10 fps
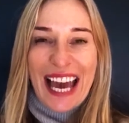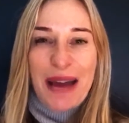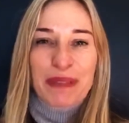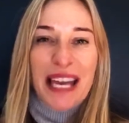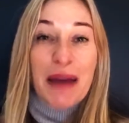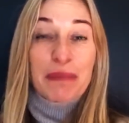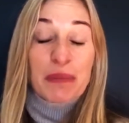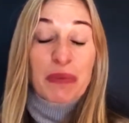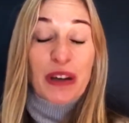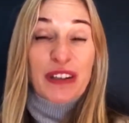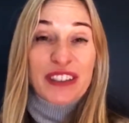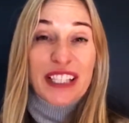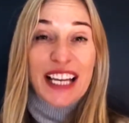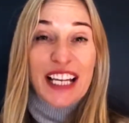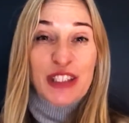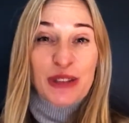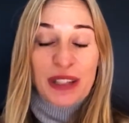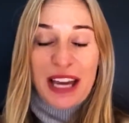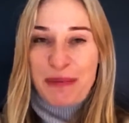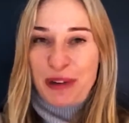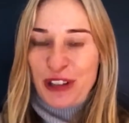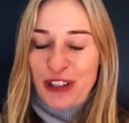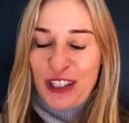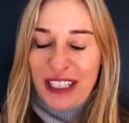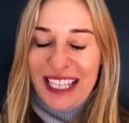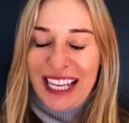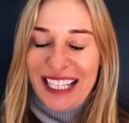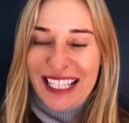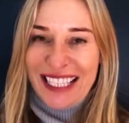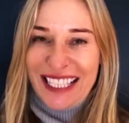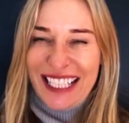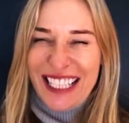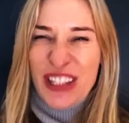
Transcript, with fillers: happy, happy birthday to the Upper Austrian Ladies Linz.